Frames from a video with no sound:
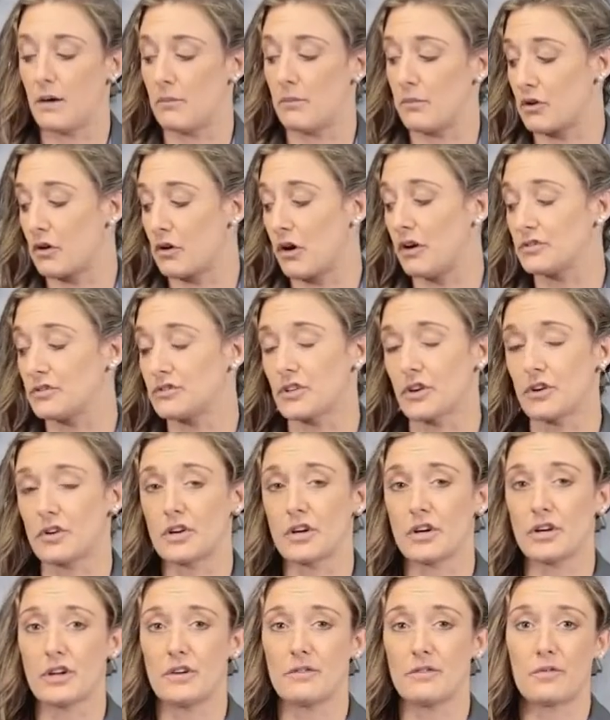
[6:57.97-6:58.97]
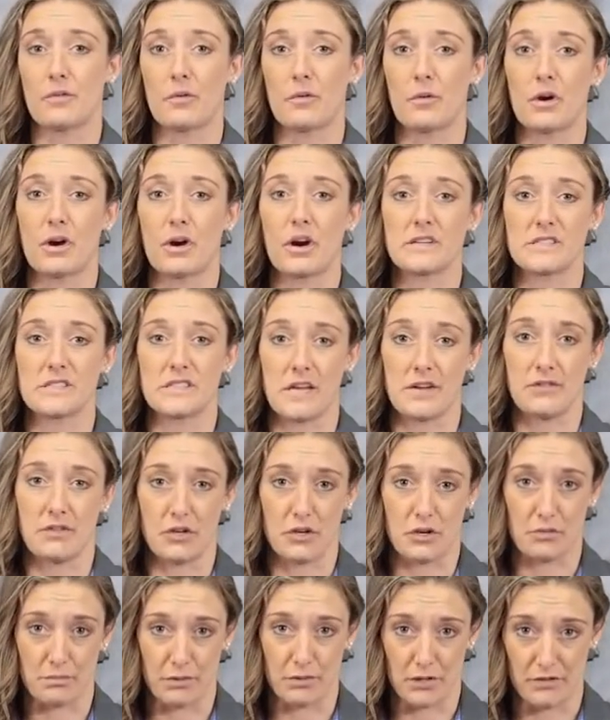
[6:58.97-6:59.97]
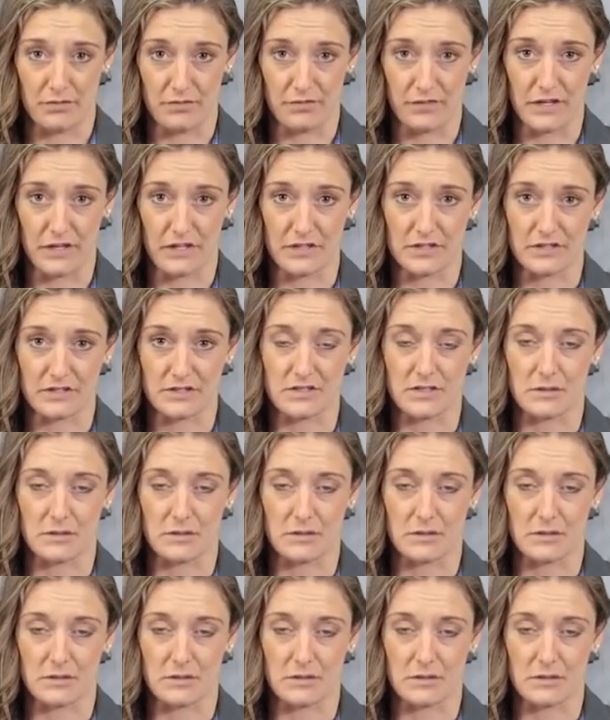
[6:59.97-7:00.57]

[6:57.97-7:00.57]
They're also good for saving your bird feeders.